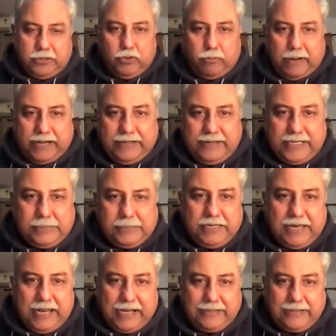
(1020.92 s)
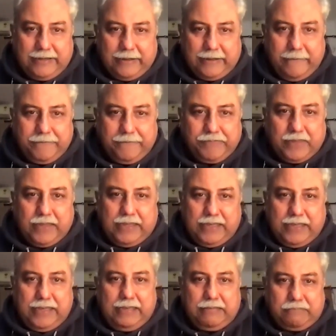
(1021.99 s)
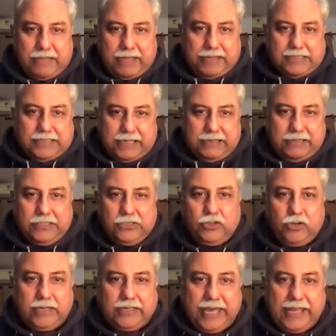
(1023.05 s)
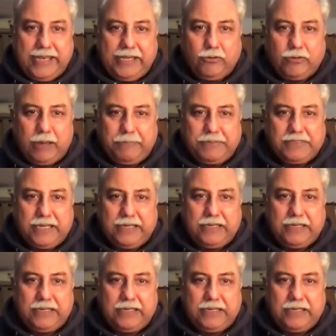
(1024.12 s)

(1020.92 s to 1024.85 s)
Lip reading: Biden has been elected, he's sending John Kerry to represent,